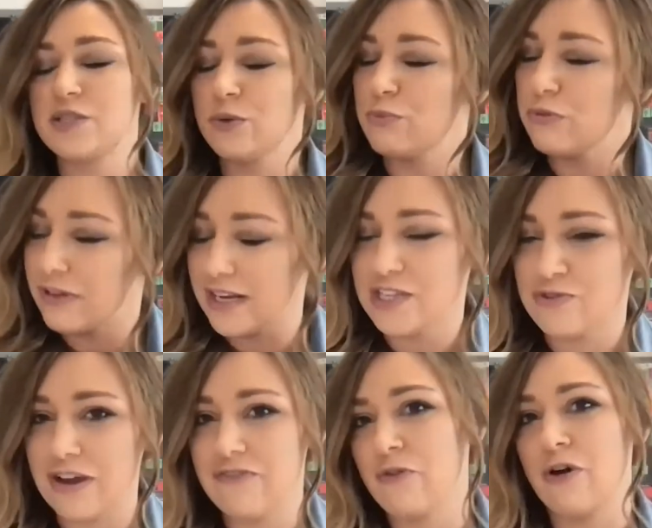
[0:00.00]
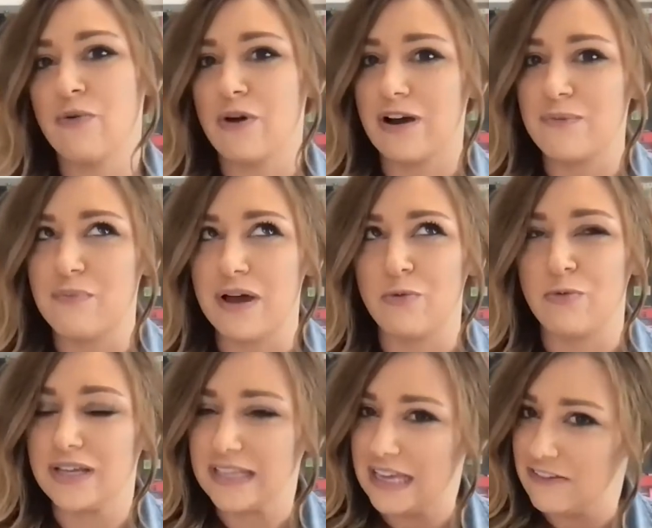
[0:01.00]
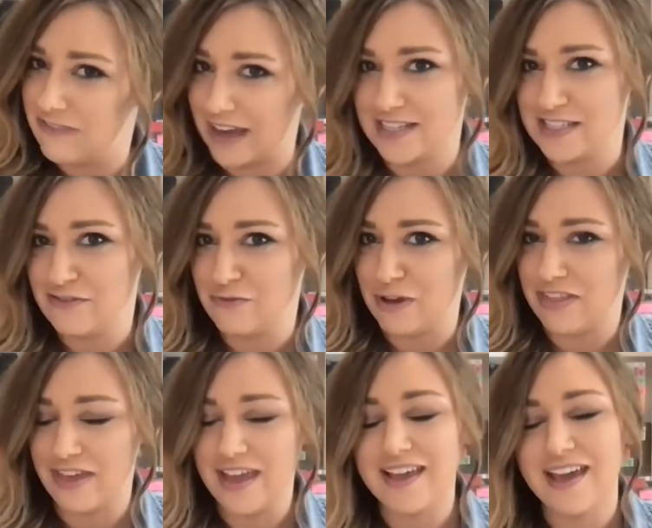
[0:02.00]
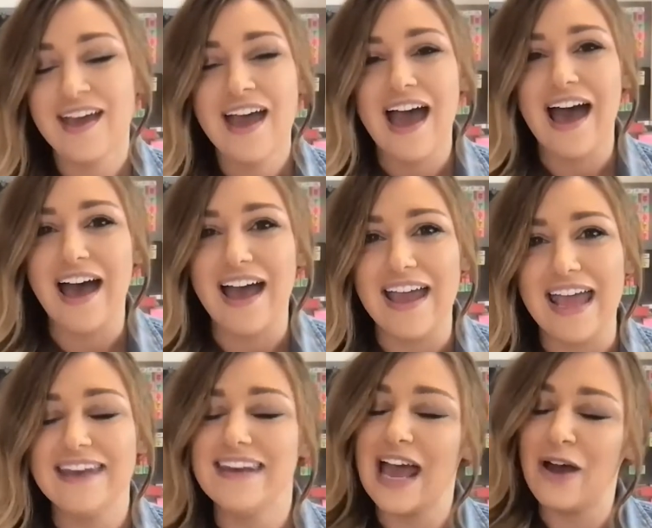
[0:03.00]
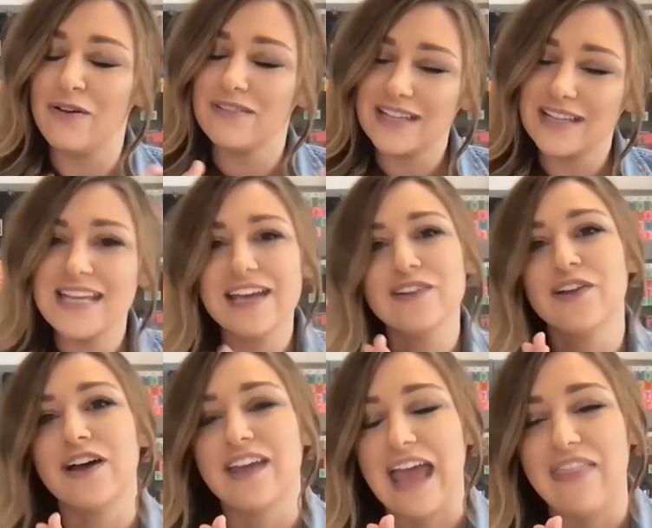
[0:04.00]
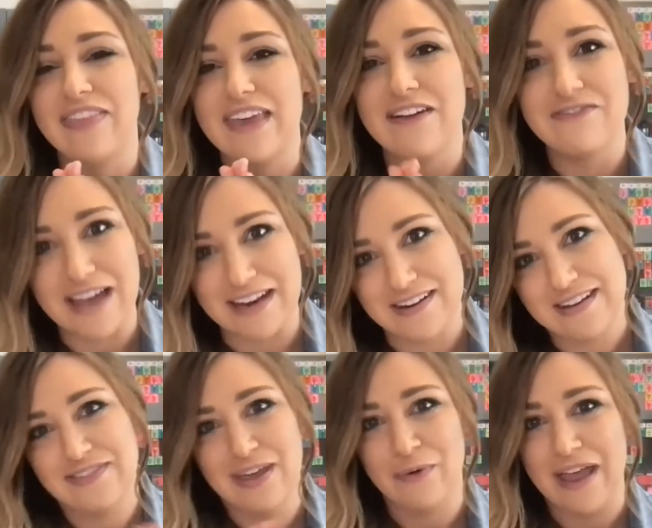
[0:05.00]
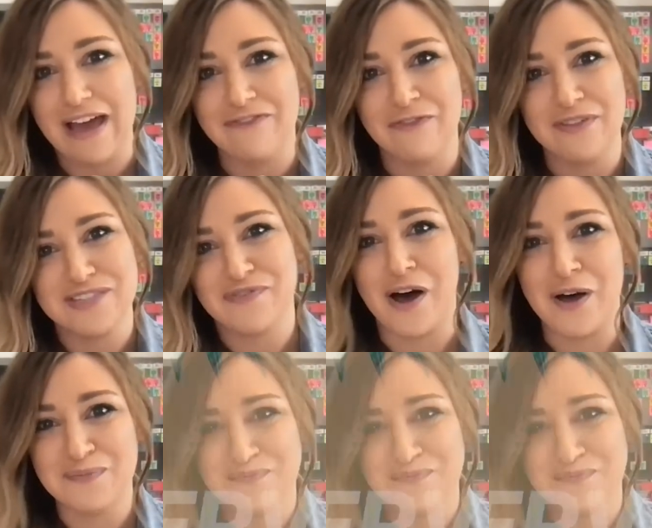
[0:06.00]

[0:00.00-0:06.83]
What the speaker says: They're pretty straightforward, but really effective, we think. And now let's take a look at the event that we have for this fall.